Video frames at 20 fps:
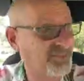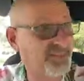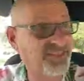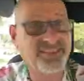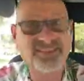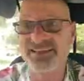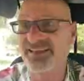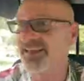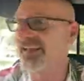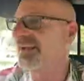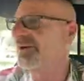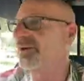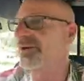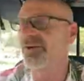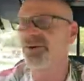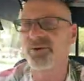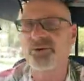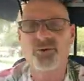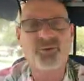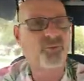had no
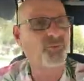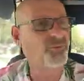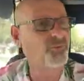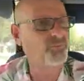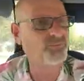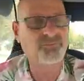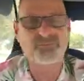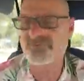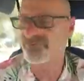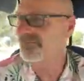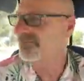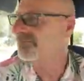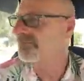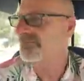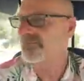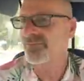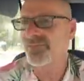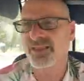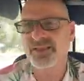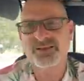idea you could get to by
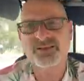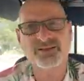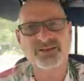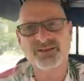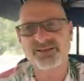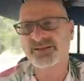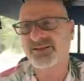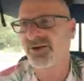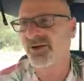golf cart.